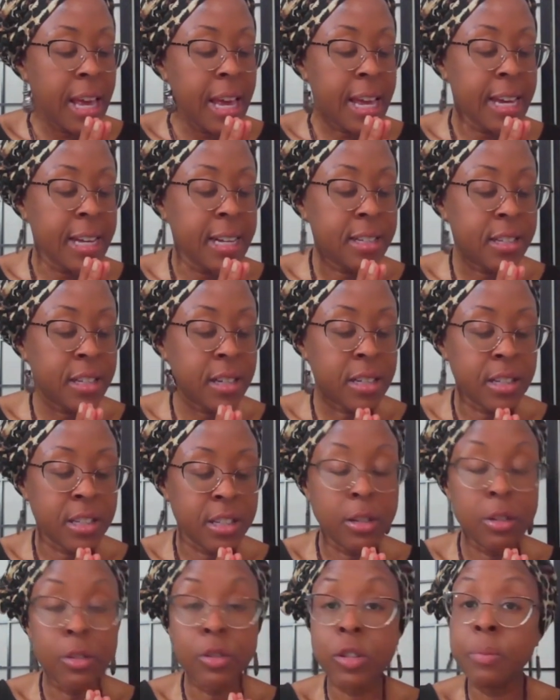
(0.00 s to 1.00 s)
it is
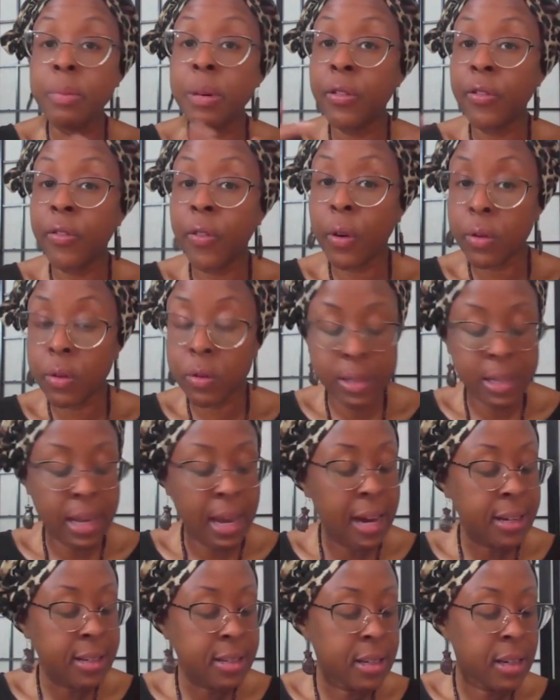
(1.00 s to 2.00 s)
considered to be
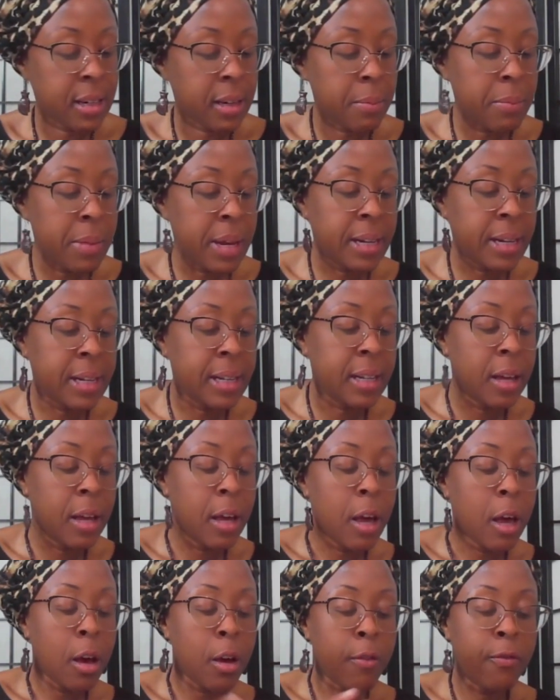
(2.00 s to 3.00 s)
phototoxic, meaning
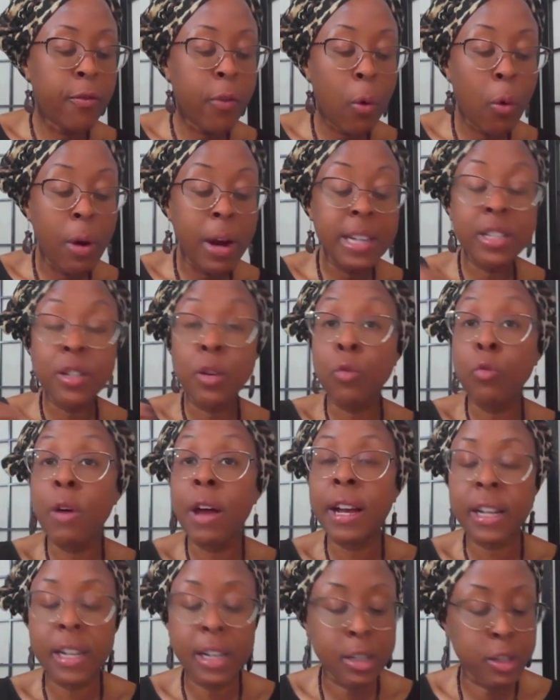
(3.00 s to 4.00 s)
avoid
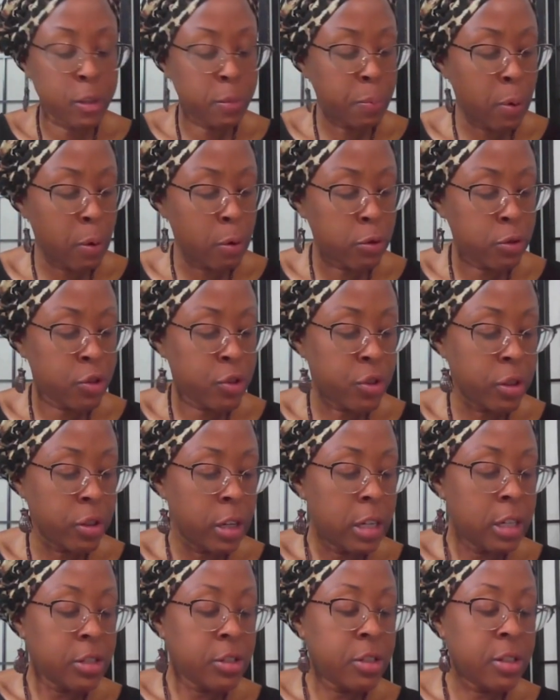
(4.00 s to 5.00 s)
direct exposure
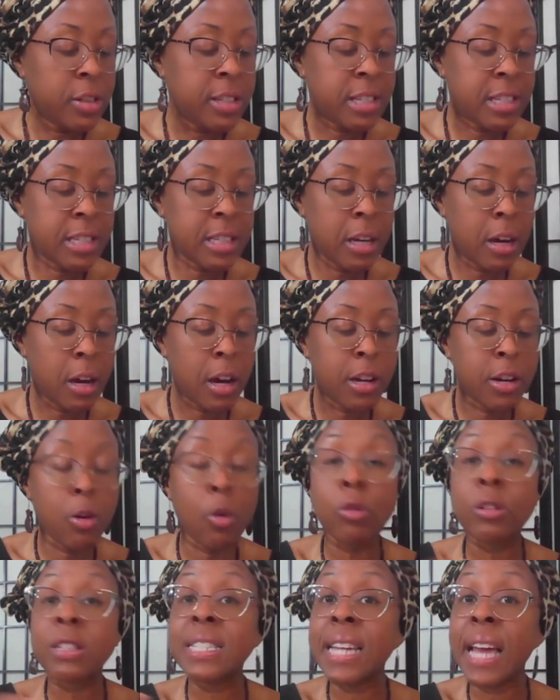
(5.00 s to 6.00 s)
to the sun
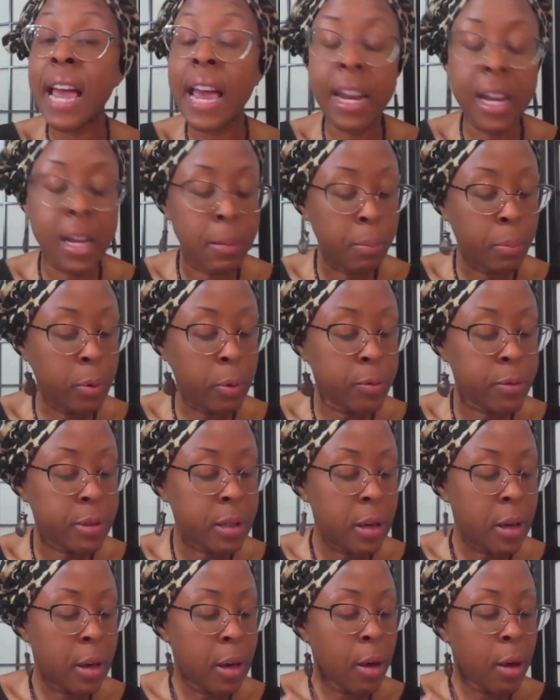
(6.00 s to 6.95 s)
or tanning booths